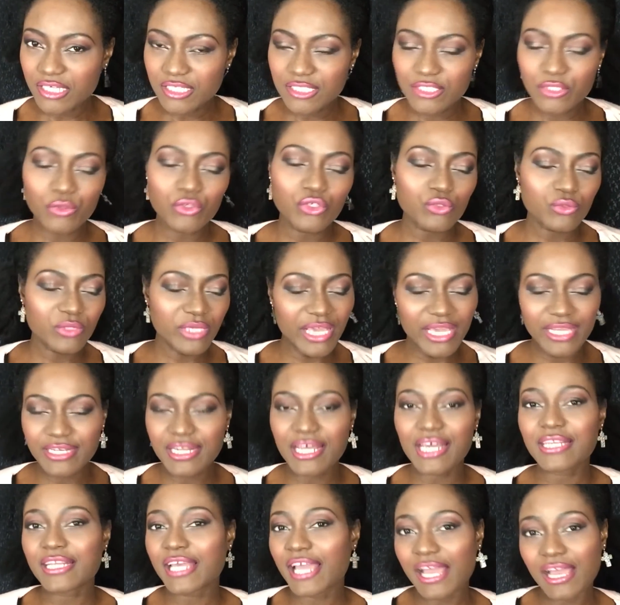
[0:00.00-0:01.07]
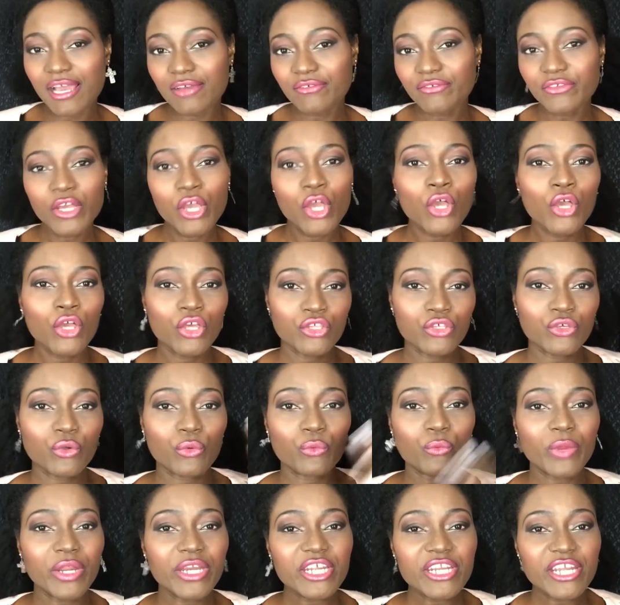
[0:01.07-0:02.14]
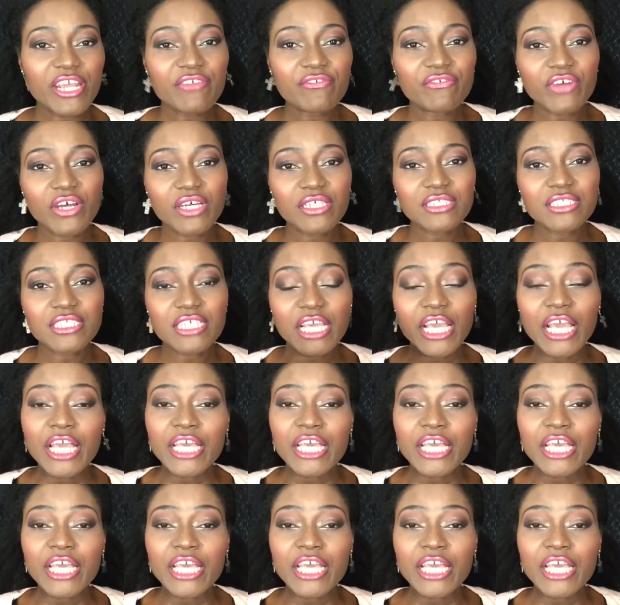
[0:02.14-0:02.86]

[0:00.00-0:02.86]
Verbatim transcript: So, you cannot have your rainy day fund